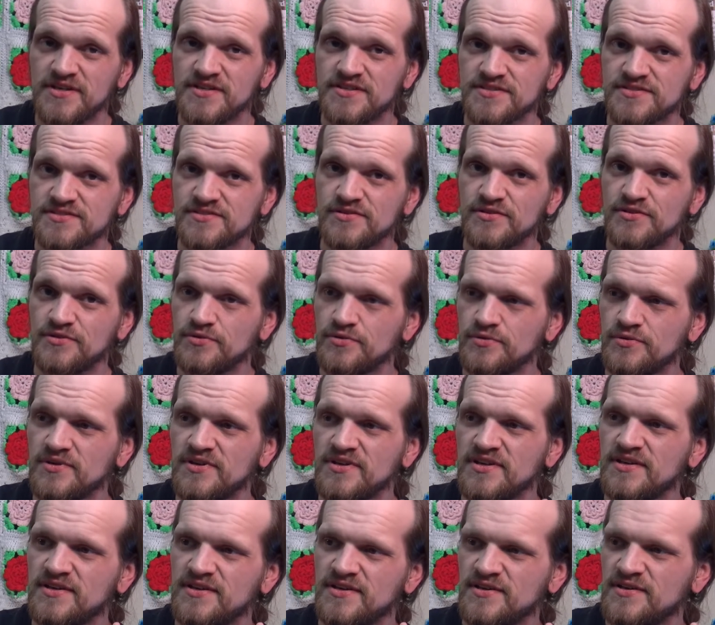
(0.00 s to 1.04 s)
So
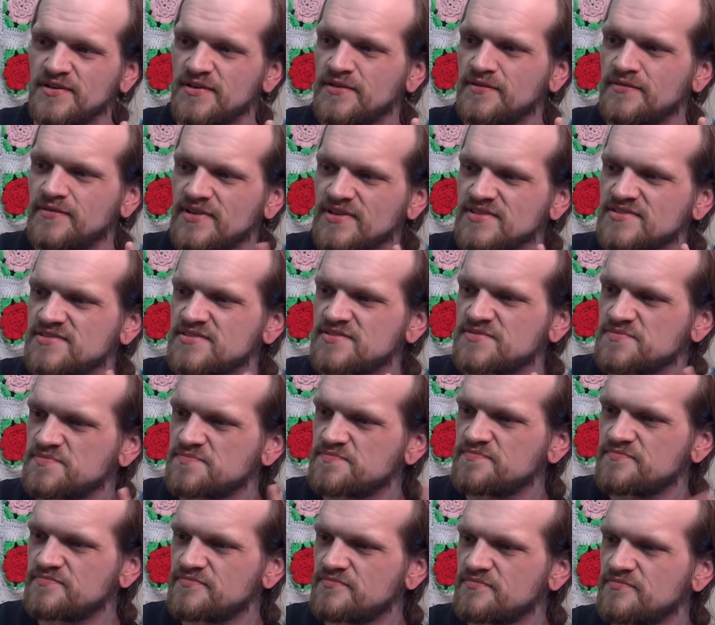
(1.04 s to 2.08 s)
that's,
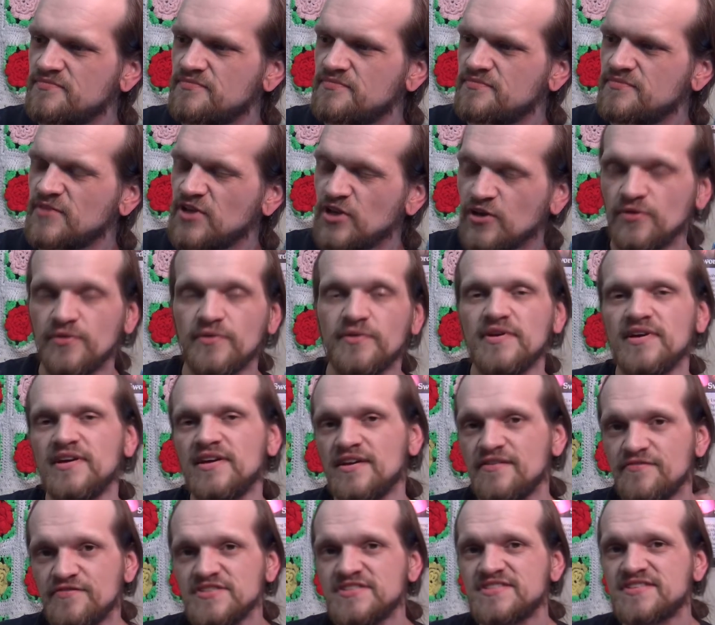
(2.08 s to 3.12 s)
you know,
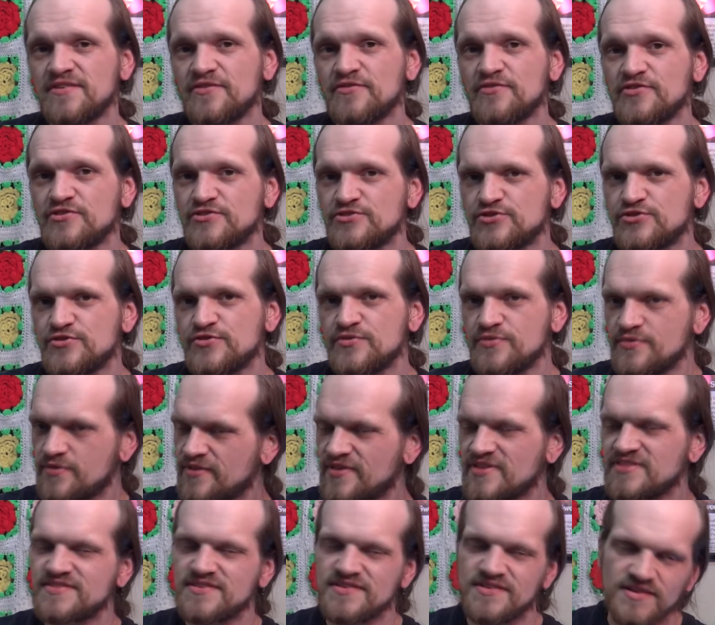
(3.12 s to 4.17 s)
if he's telling the truth,
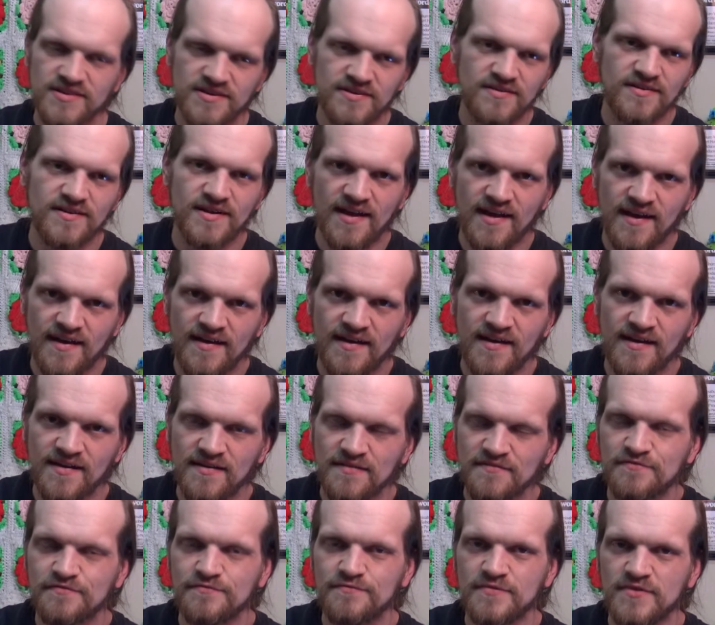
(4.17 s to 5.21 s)
that's a year and a
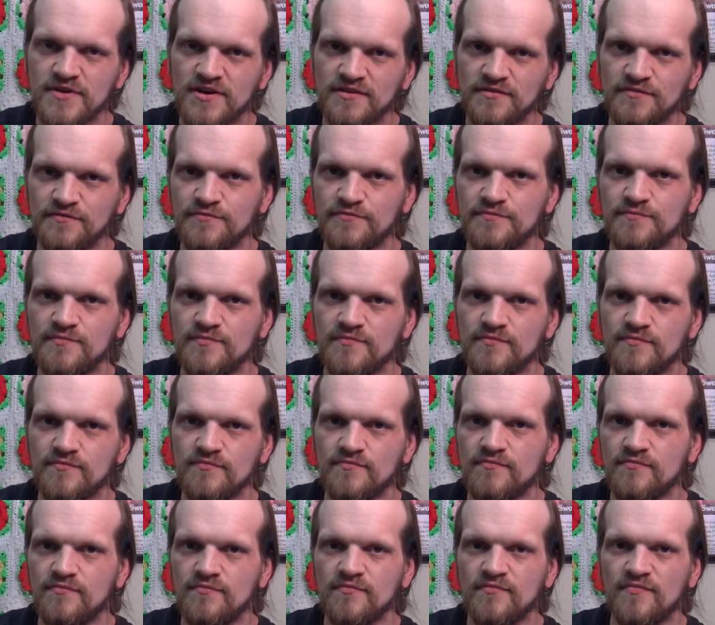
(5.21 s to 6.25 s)
half of
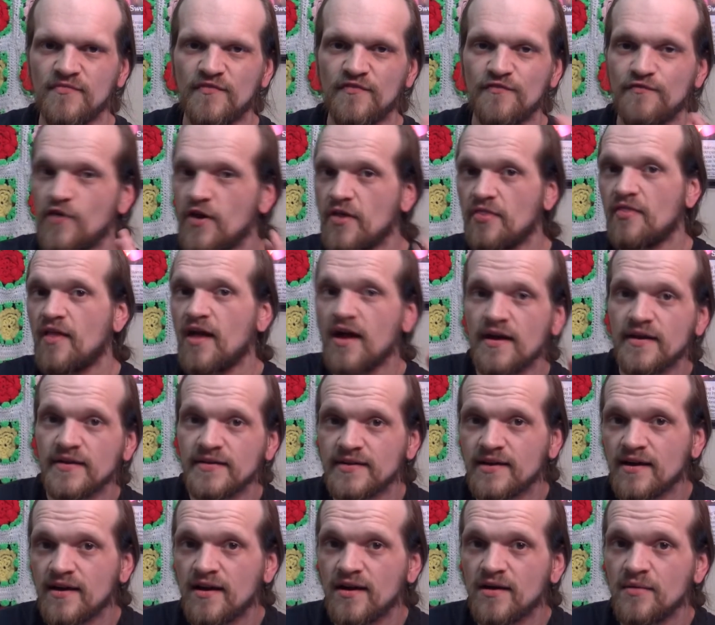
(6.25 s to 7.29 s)
frontline
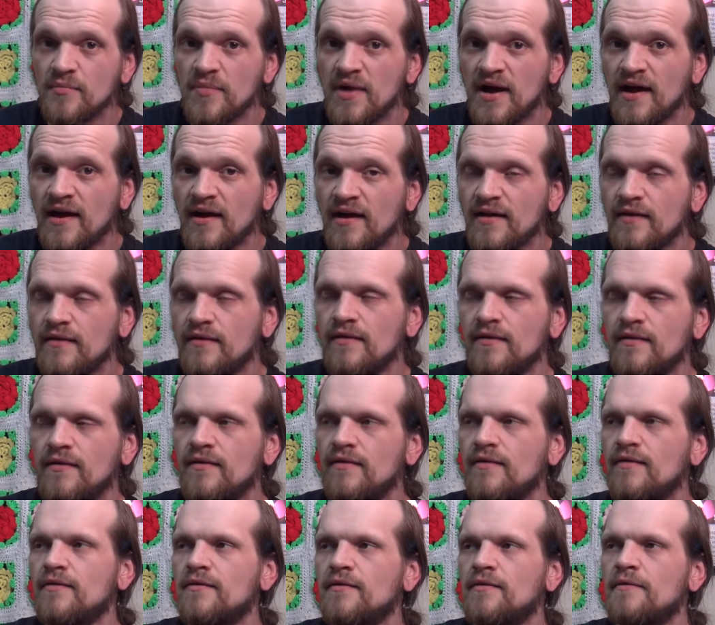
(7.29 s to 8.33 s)
combat,
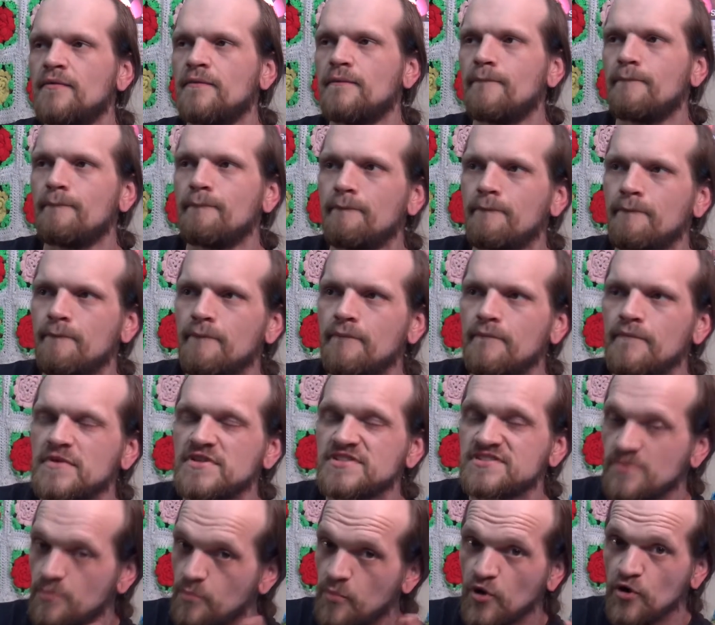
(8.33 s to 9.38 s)

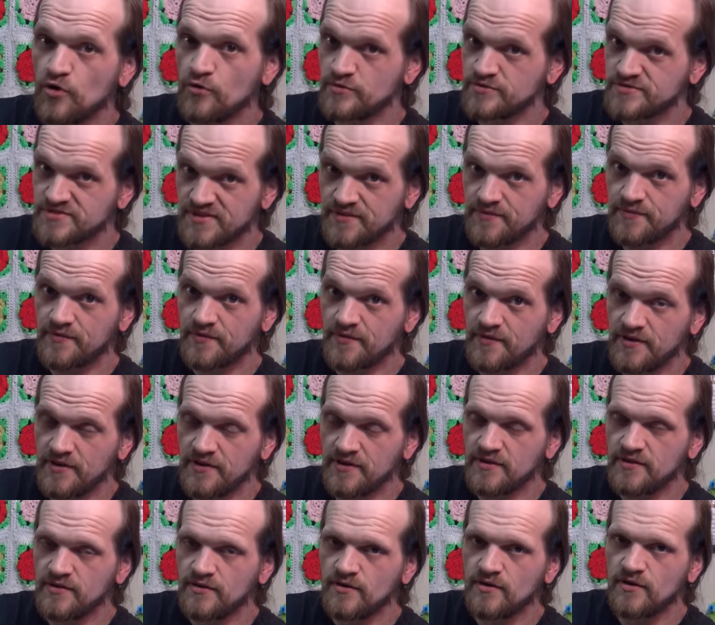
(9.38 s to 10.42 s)

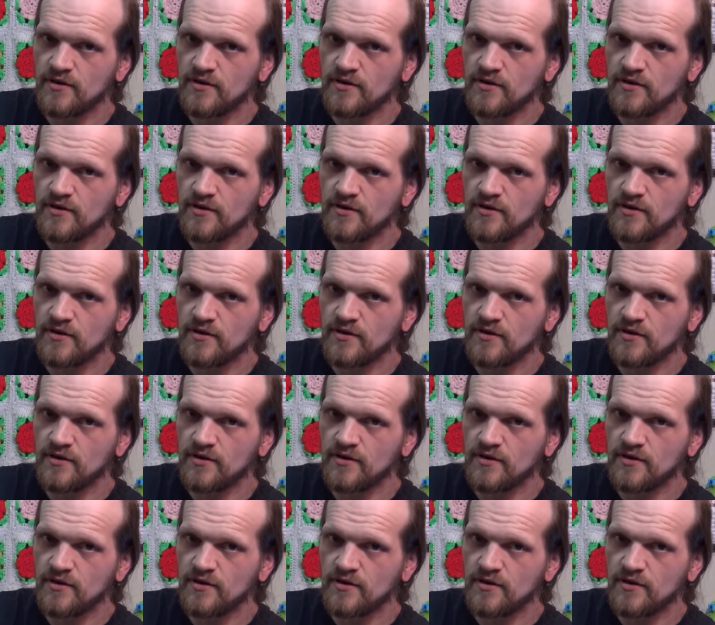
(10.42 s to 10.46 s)
supposedly.